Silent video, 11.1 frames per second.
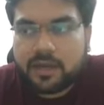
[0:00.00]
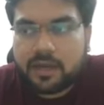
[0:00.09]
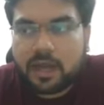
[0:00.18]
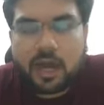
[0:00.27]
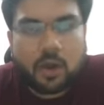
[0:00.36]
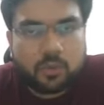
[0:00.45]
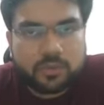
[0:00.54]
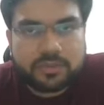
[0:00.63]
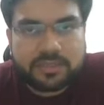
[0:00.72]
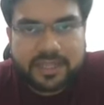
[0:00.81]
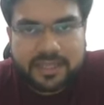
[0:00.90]

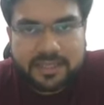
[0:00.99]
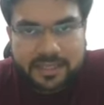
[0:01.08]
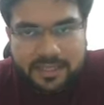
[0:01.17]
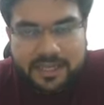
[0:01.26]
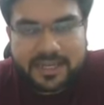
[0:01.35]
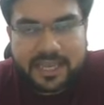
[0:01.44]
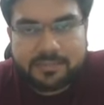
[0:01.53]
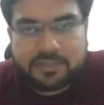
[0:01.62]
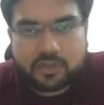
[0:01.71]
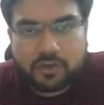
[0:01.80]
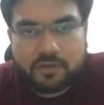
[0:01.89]
it can
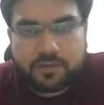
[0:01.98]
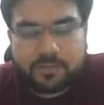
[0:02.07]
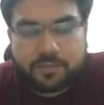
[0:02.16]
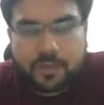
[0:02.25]
be solved.